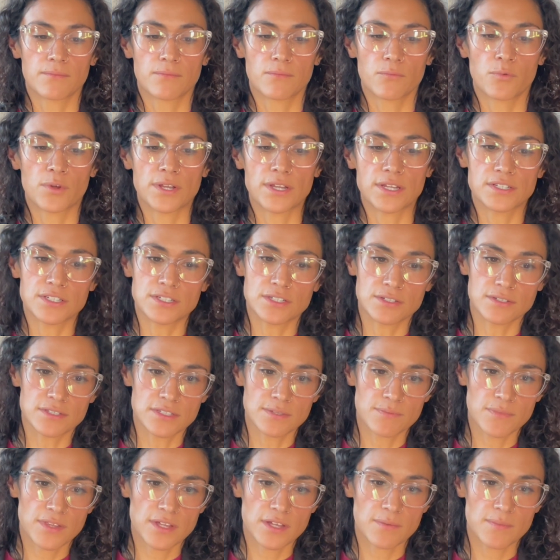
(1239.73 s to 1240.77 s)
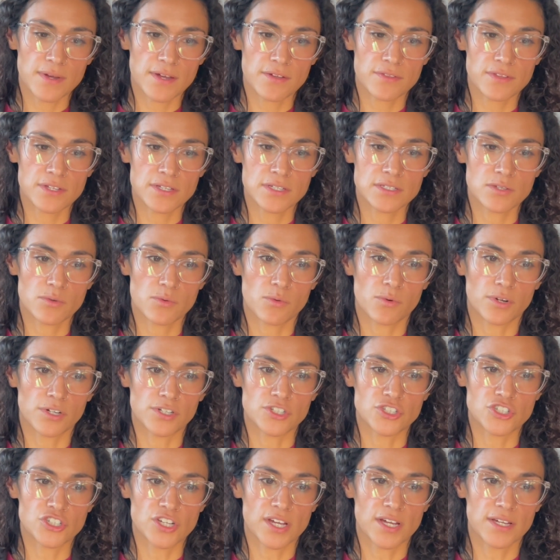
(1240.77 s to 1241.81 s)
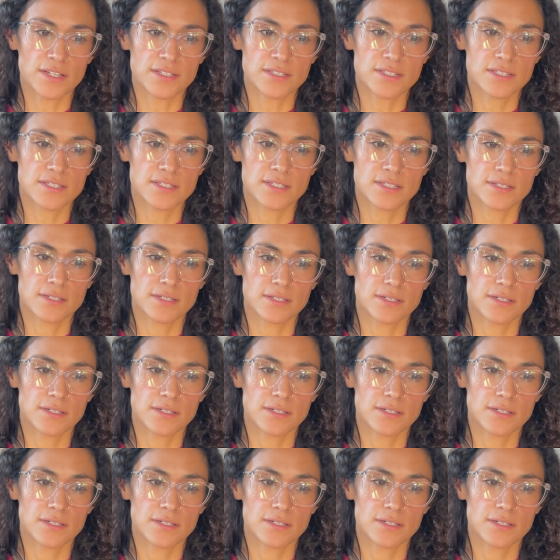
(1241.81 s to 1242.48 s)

we need to do something about this, or just,